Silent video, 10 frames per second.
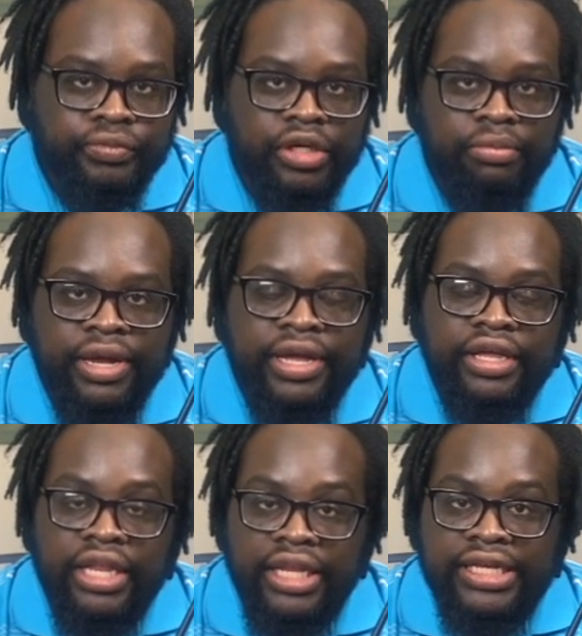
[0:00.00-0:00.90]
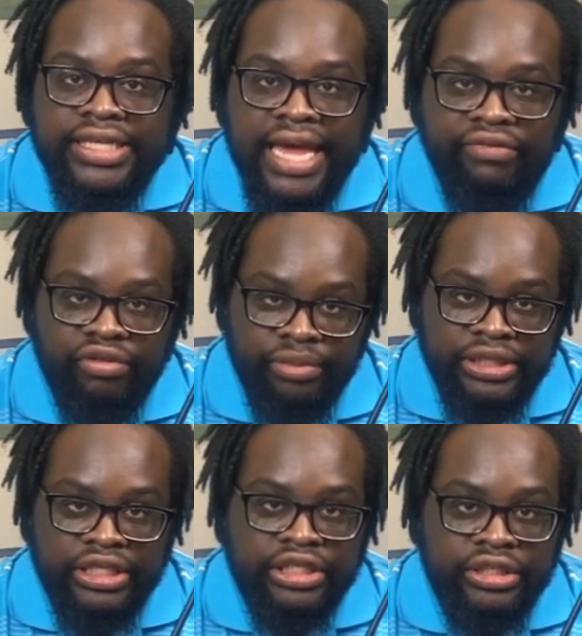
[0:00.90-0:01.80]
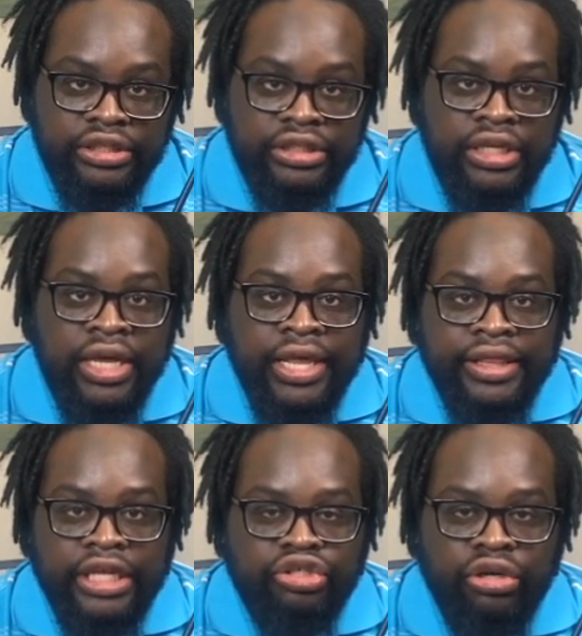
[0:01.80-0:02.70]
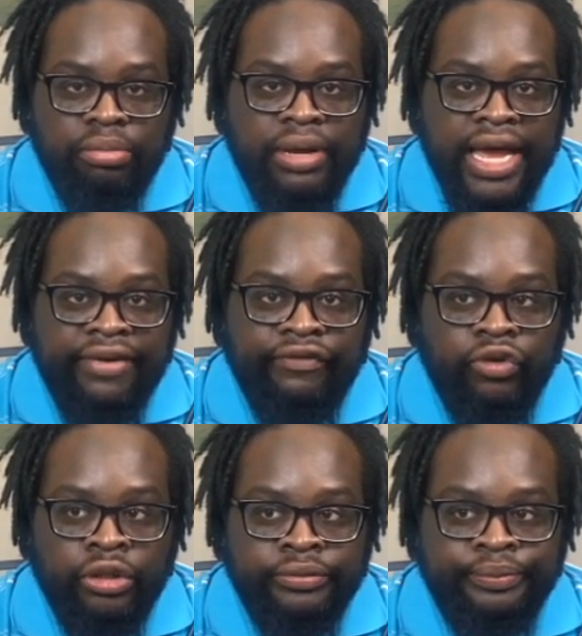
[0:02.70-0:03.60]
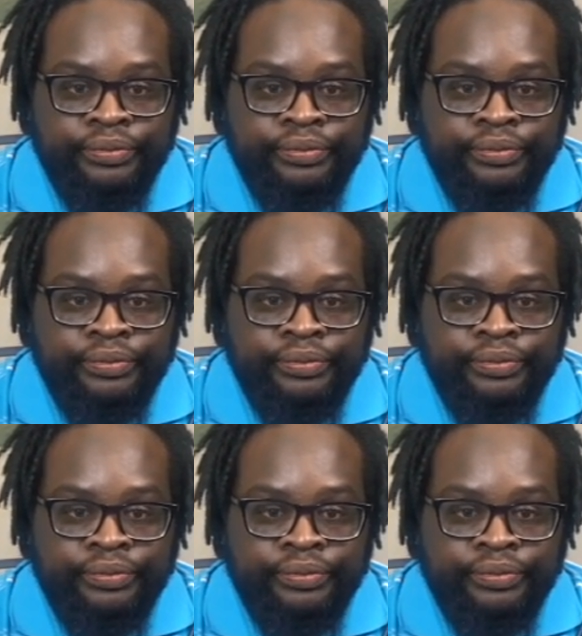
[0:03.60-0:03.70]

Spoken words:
but at least have the positions that you apply for.